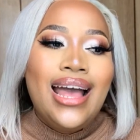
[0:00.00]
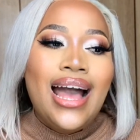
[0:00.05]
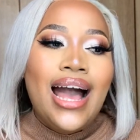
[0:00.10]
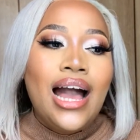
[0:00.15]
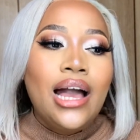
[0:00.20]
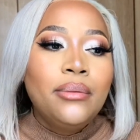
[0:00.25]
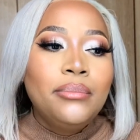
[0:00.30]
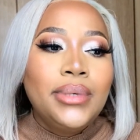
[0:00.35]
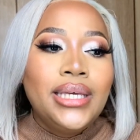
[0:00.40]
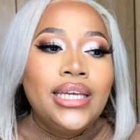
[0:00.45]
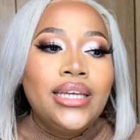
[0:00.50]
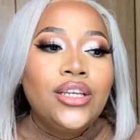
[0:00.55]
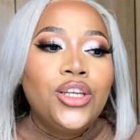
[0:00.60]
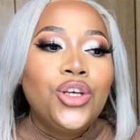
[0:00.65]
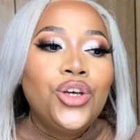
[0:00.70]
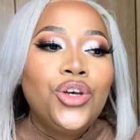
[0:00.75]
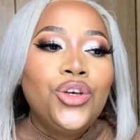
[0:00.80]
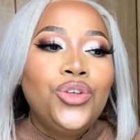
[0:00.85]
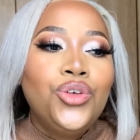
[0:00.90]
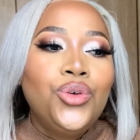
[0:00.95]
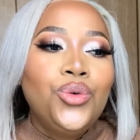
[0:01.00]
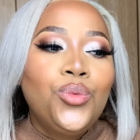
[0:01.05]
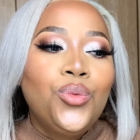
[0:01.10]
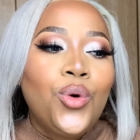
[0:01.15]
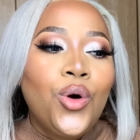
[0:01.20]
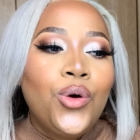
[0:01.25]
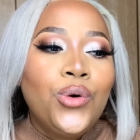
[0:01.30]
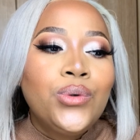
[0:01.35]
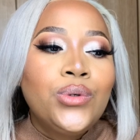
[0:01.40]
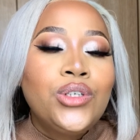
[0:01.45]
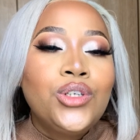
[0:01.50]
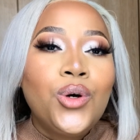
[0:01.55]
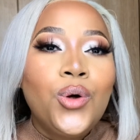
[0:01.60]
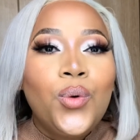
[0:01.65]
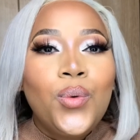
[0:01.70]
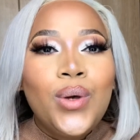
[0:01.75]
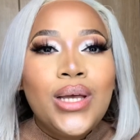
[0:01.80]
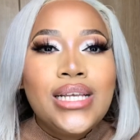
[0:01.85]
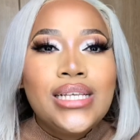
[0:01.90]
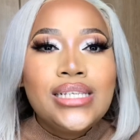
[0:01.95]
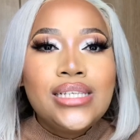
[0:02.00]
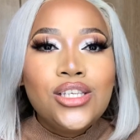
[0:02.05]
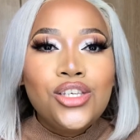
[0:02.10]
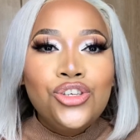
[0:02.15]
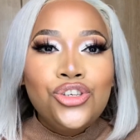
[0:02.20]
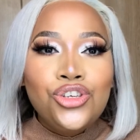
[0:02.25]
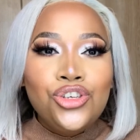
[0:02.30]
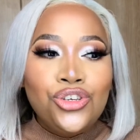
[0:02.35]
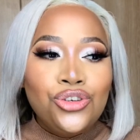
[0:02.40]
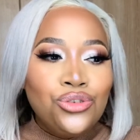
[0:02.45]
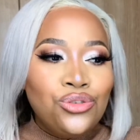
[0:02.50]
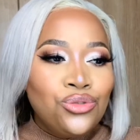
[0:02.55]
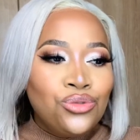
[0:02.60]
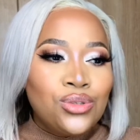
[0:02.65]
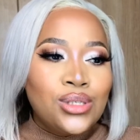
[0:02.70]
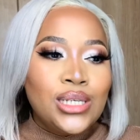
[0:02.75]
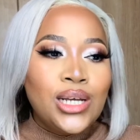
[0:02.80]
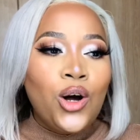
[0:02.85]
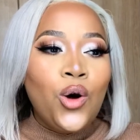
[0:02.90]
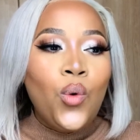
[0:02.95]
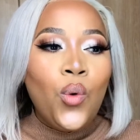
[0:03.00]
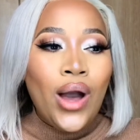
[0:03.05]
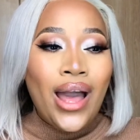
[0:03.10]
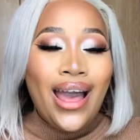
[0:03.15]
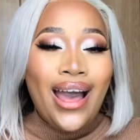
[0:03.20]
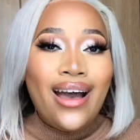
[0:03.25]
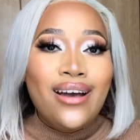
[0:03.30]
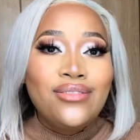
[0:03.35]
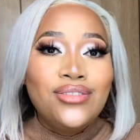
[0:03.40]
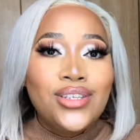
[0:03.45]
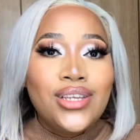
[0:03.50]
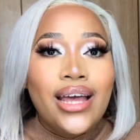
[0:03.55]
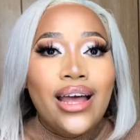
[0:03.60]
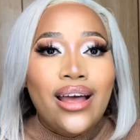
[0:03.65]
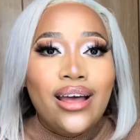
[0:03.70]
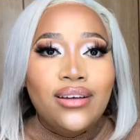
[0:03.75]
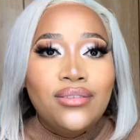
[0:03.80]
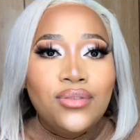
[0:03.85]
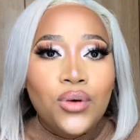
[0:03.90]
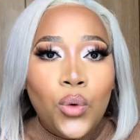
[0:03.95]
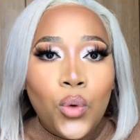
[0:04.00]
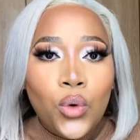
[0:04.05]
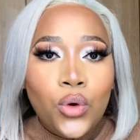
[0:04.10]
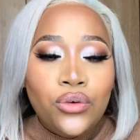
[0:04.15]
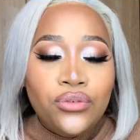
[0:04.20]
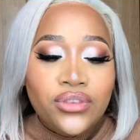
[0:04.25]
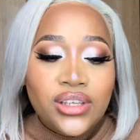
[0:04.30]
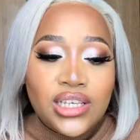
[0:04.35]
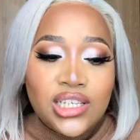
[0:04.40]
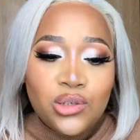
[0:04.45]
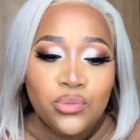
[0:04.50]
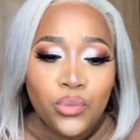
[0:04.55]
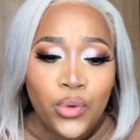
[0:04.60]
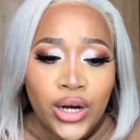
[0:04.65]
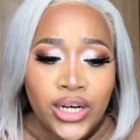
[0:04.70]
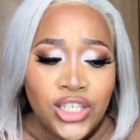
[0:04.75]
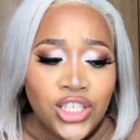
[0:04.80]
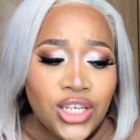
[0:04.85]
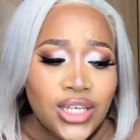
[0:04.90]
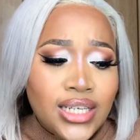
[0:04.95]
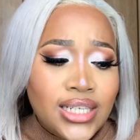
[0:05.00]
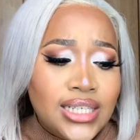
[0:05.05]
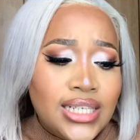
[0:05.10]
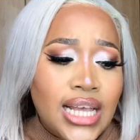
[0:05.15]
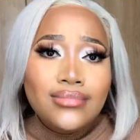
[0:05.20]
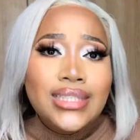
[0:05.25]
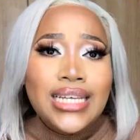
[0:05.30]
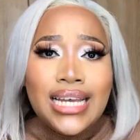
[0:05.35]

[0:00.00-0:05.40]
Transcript: I mean, you won't always use or have to have all of these brushes.